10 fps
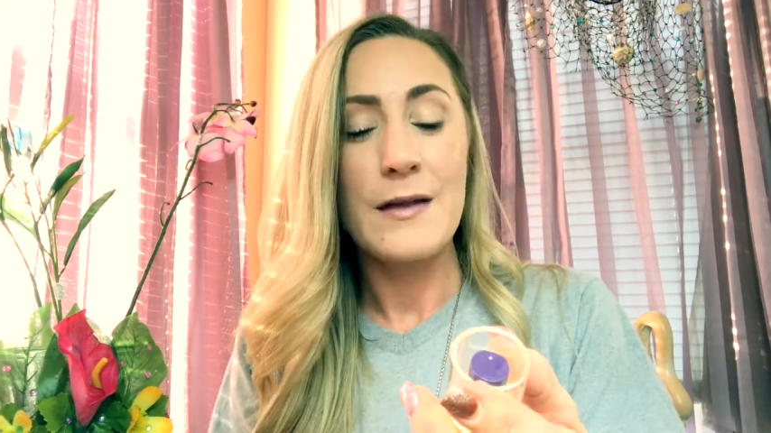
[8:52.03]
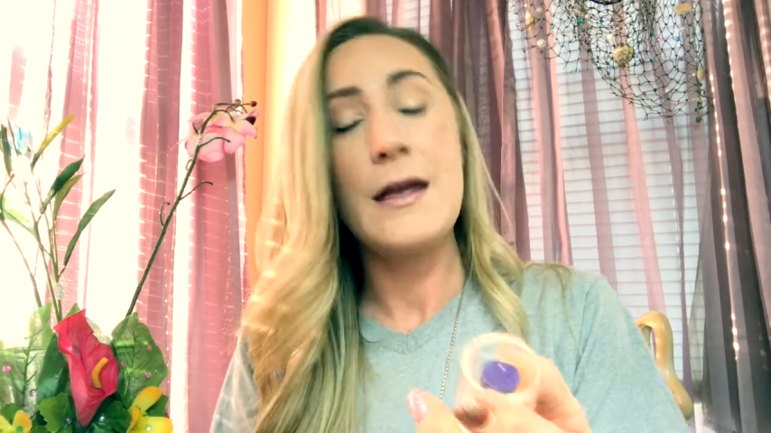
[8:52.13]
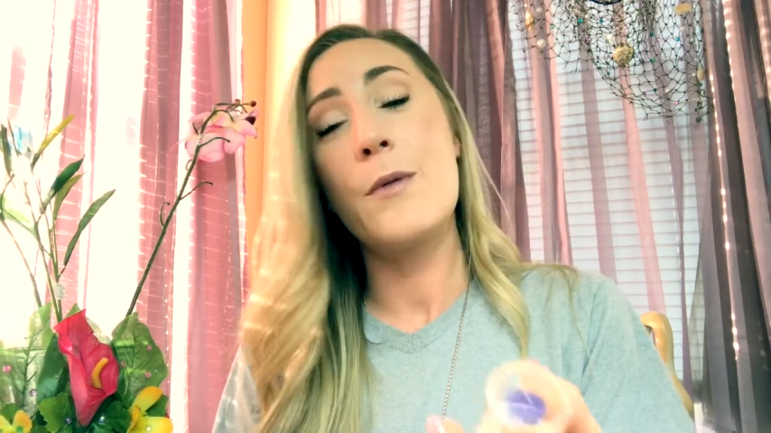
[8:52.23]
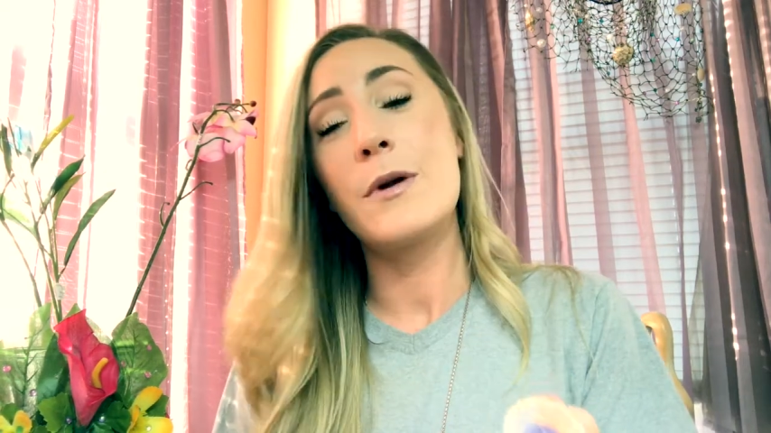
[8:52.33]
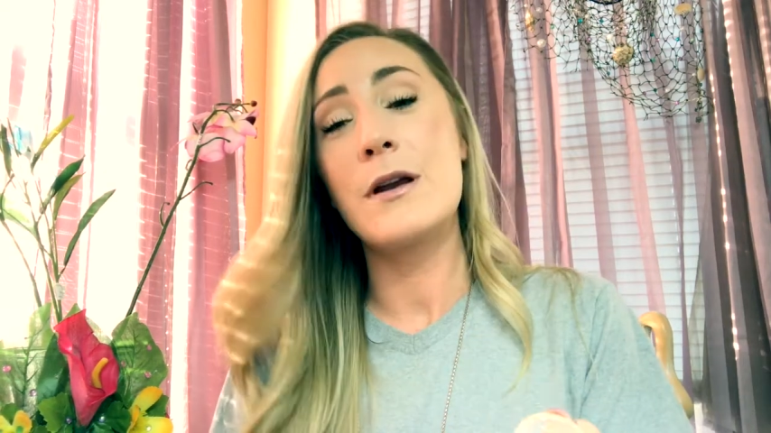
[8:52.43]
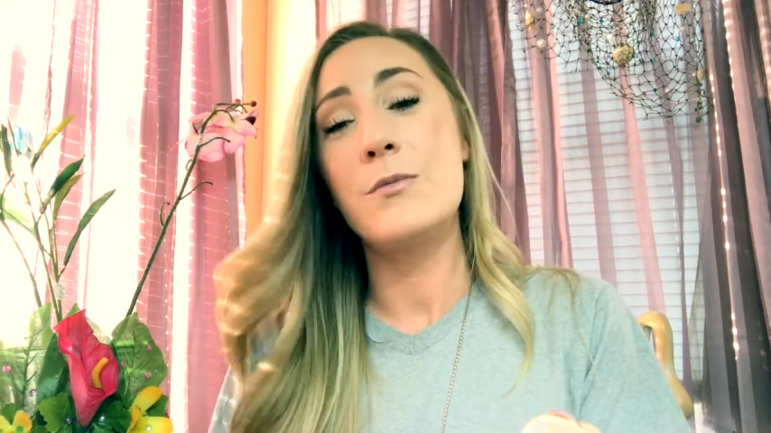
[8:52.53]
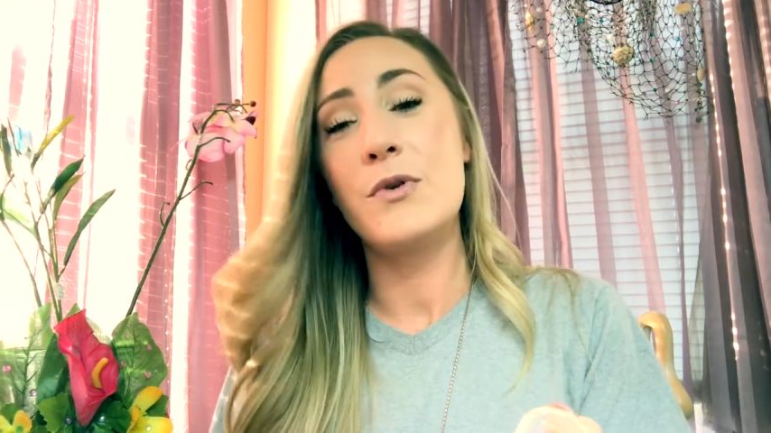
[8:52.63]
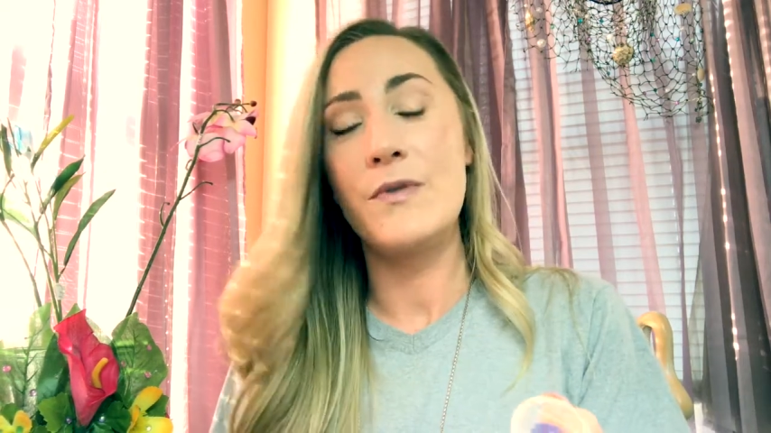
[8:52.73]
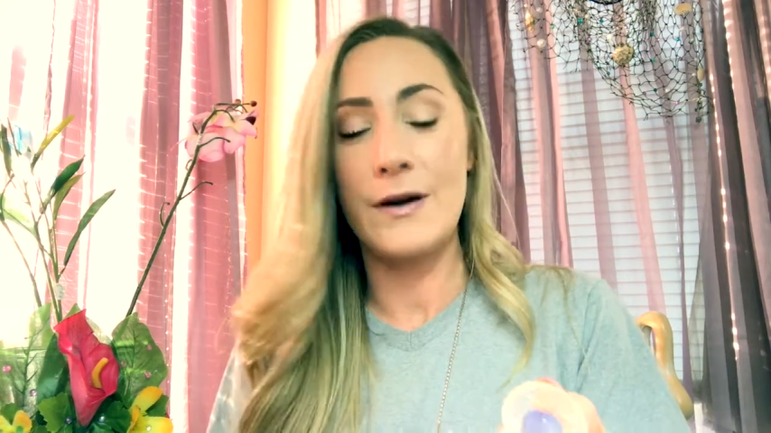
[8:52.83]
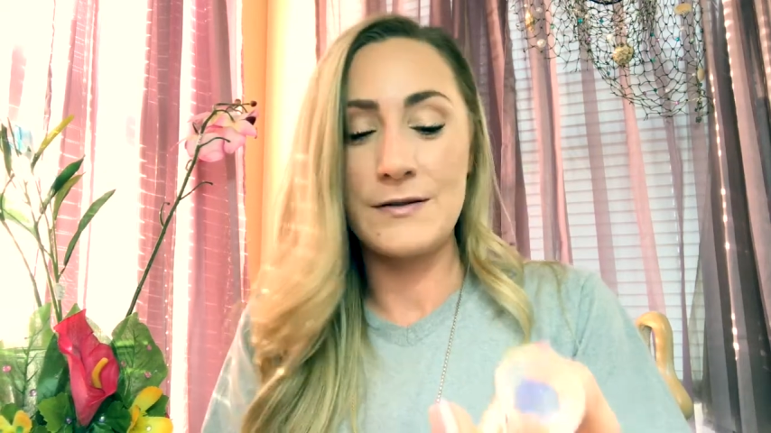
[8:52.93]
Now we're going to
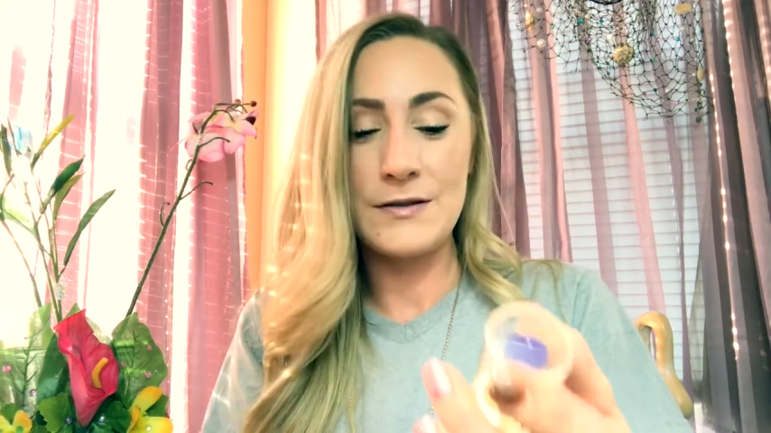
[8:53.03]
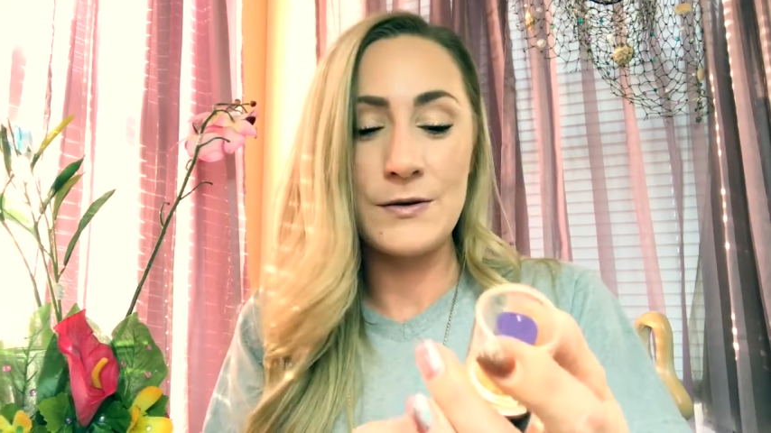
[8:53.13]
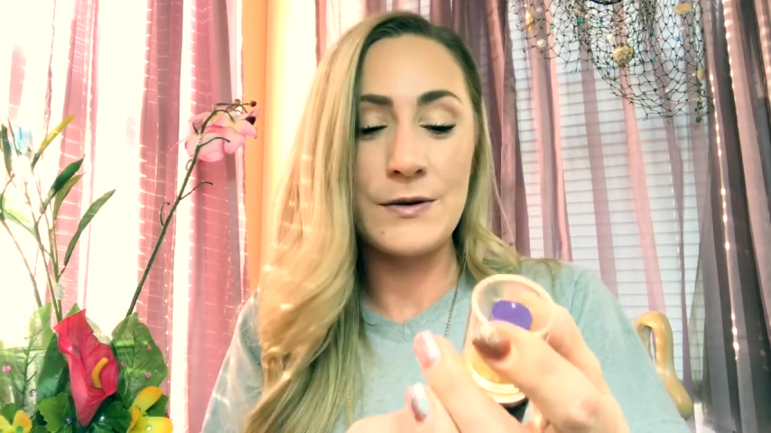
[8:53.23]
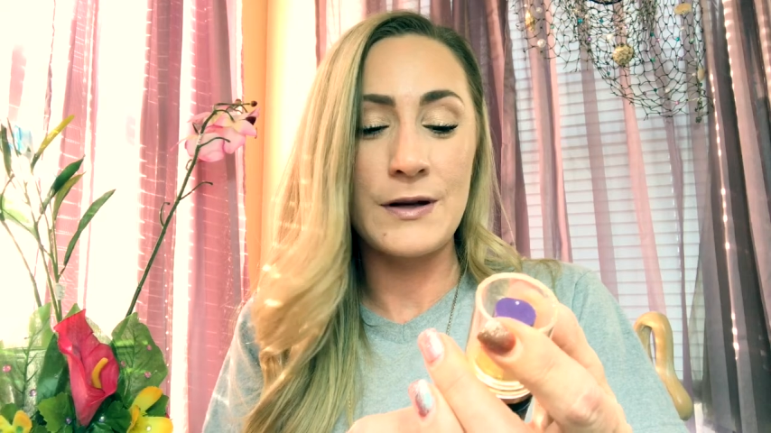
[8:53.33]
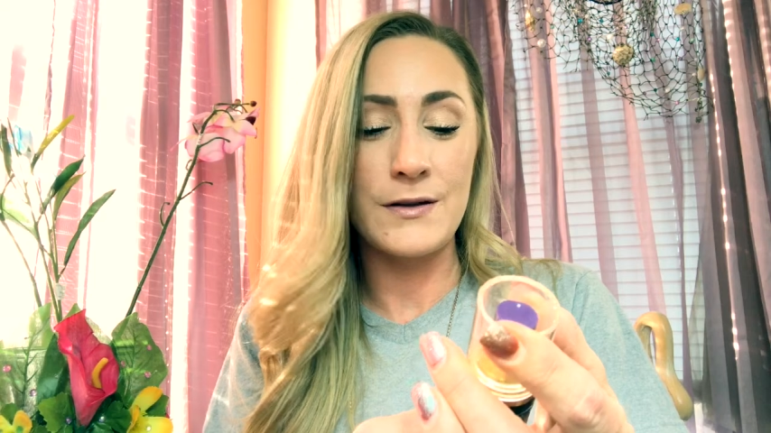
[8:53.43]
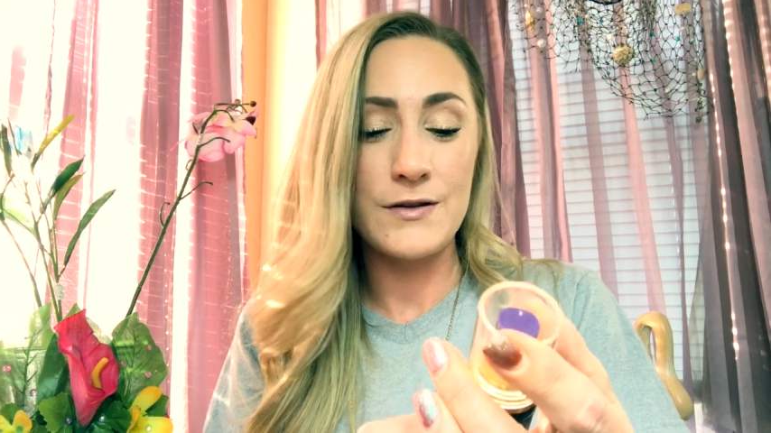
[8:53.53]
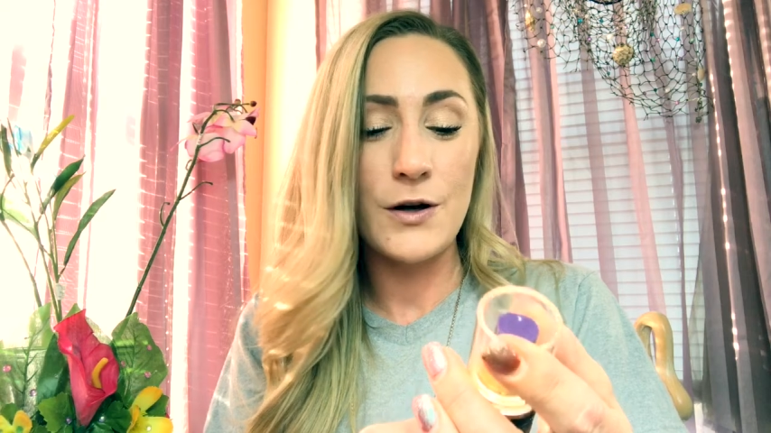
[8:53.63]
move on to the